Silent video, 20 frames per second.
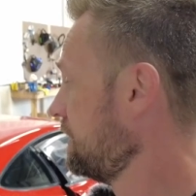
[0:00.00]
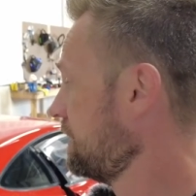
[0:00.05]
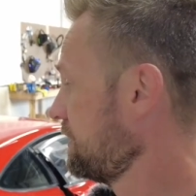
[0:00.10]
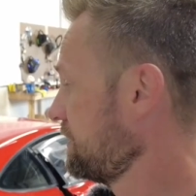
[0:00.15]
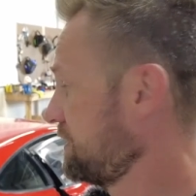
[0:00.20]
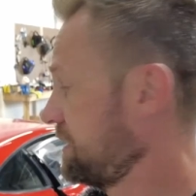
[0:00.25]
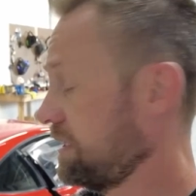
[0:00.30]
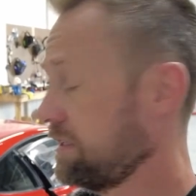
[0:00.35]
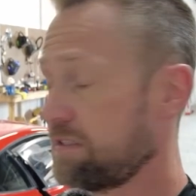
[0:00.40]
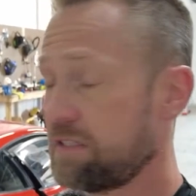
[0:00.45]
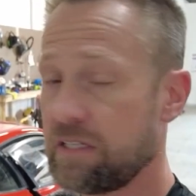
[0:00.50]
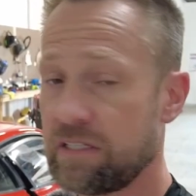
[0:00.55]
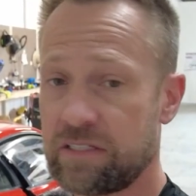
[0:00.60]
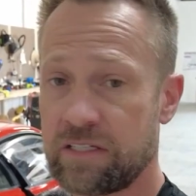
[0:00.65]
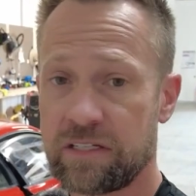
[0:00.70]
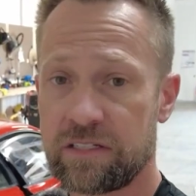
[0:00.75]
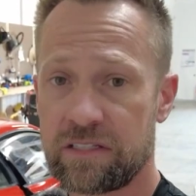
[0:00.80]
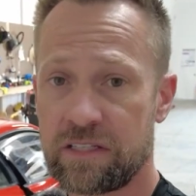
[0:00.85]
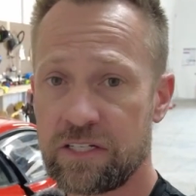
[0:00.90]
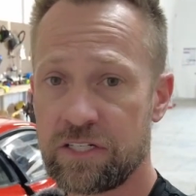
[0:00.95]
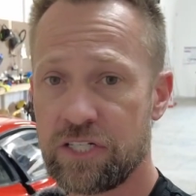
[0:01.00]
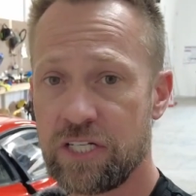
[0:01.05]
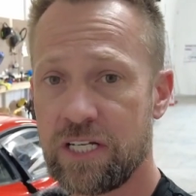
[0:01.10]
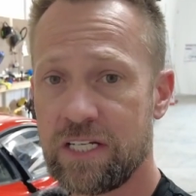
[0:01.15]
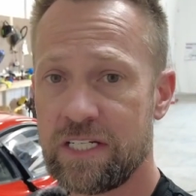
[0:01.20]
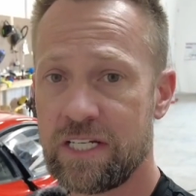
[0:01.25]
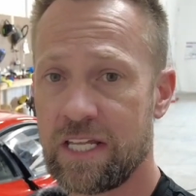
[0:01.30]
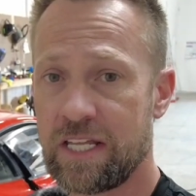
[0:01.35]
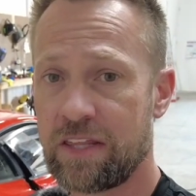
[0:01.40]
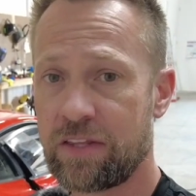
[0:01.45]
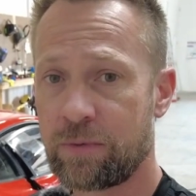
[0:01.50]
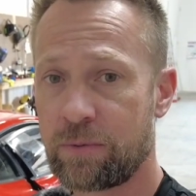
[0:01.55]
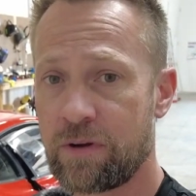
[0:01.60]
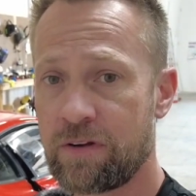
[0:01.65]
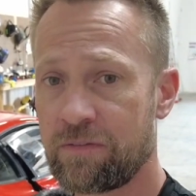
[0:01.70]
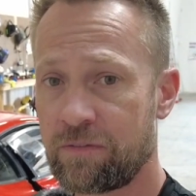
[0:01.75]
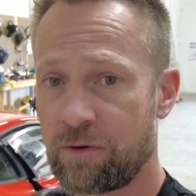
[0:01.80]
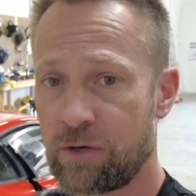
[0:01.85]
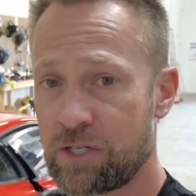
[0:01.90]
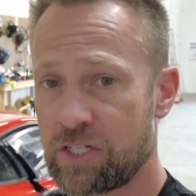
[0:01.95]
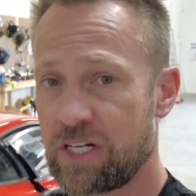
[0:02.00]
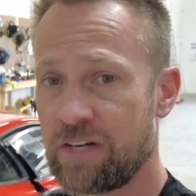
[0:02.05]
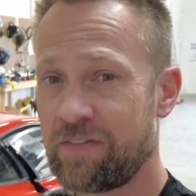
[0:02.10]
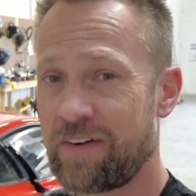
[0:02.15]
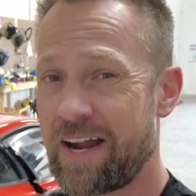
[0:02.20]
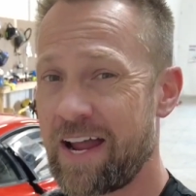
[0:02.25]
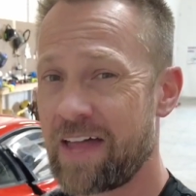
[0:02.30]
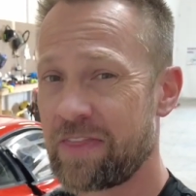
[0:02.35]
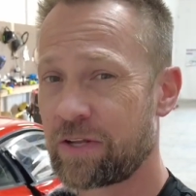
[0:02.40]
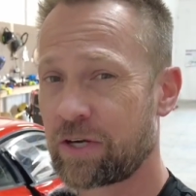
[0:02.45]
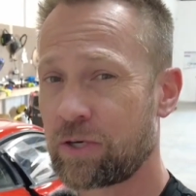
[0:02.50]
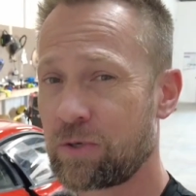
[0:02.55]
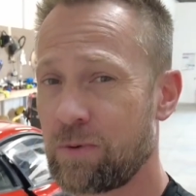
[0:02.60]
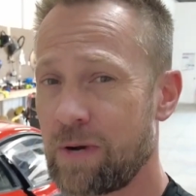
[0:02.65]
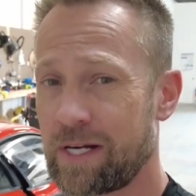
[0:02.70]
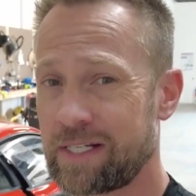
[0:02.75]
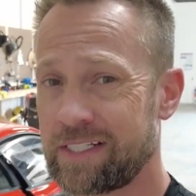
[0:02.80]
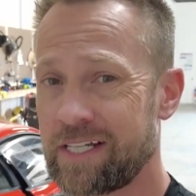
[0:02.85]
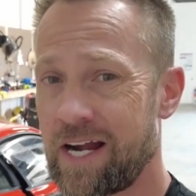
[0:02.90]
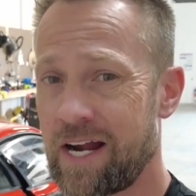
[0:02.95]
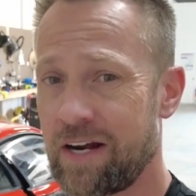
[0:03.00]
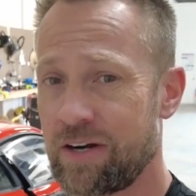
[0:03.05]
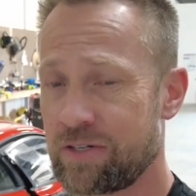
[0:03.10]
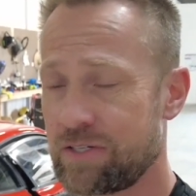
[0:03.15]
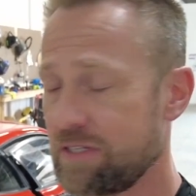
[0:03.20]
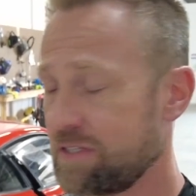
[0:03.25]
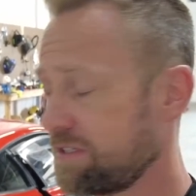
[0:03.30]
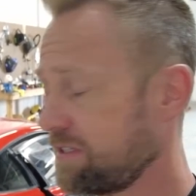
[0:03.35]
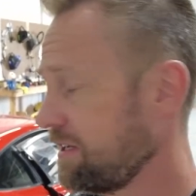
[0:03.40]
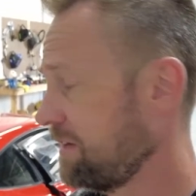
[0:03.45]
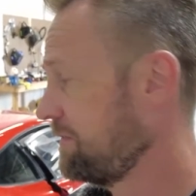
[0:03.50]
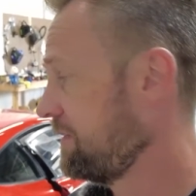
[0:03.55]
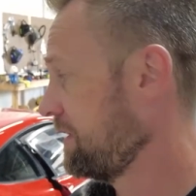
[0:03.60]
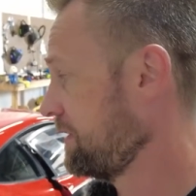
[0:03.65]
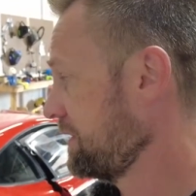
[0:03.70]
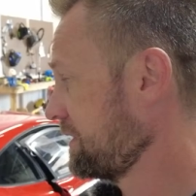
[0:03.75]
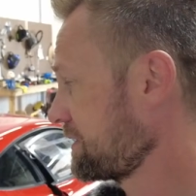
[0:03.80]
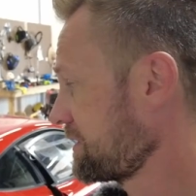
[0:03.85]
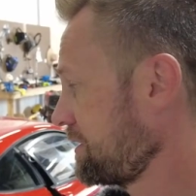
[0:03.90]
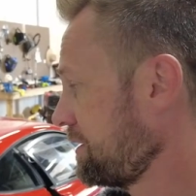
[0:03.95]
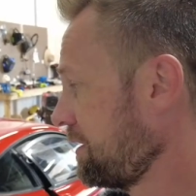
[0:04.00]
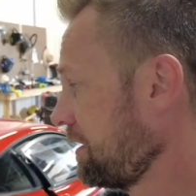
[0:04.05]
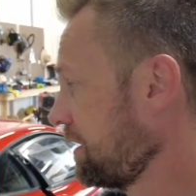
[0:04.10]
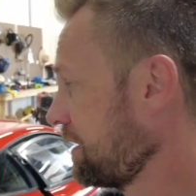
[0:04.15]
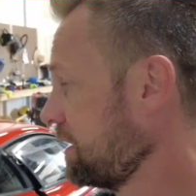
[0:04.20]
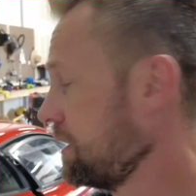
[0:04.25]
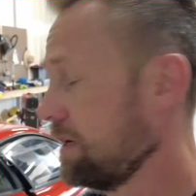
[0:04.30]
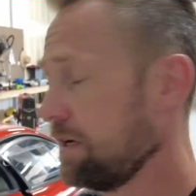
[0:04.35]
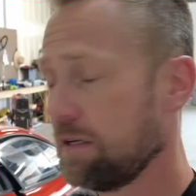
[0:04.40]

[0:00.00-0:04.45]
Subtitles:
Since this is the GT3 version, if I had the correct tires and stuff on this car,